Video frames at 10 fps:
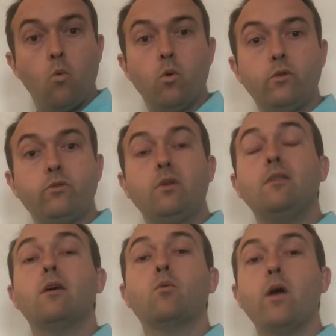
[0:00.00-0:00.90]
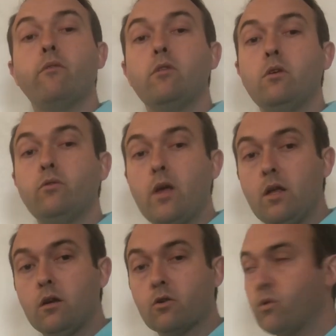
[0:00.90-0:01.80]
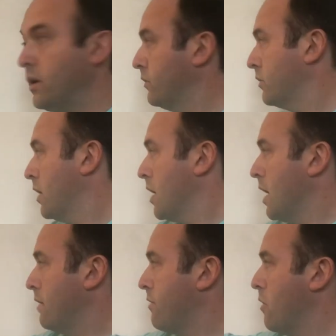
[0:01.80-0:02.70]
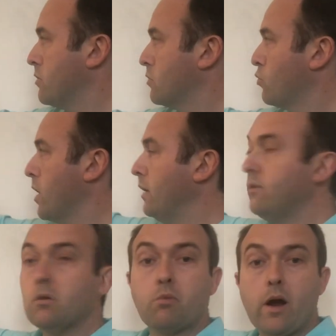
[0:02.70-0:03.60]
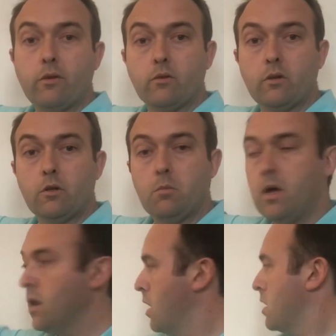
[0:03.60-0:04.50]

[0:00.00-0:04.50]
would see their revenues increase if they were to raise their price a little bit,